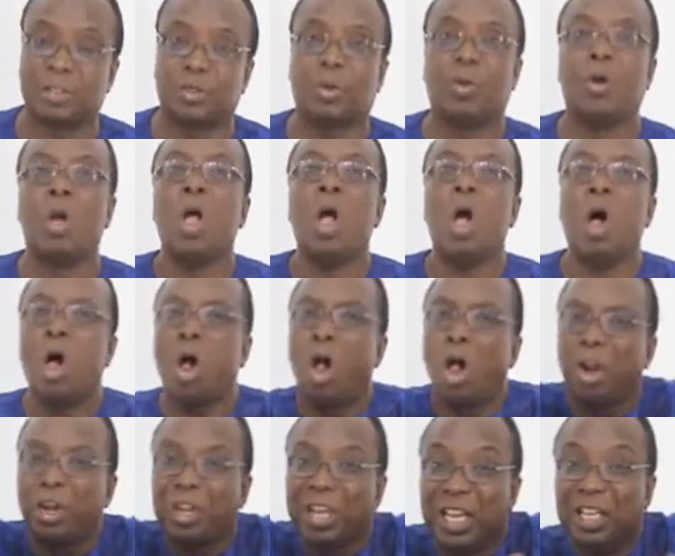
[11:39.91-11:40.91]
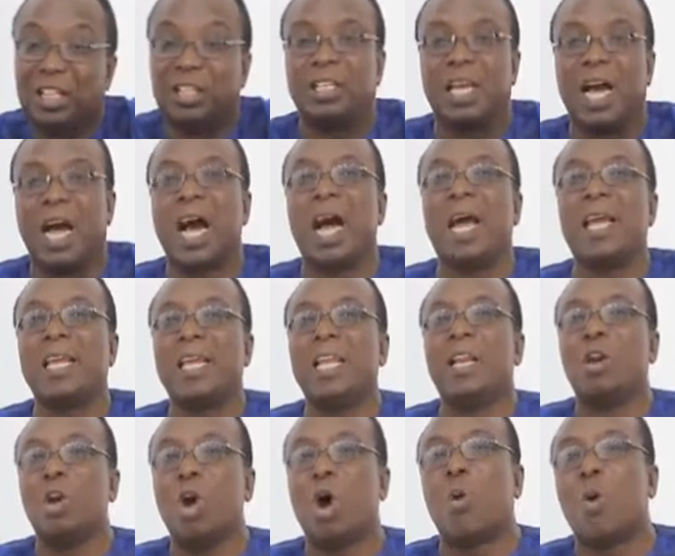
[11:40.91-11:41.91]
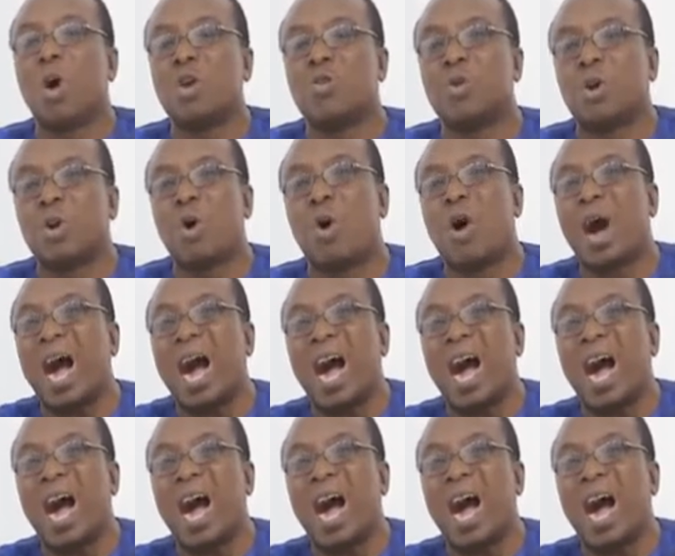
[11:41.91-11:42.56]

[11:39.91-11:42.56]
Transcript: So all these are in law what we call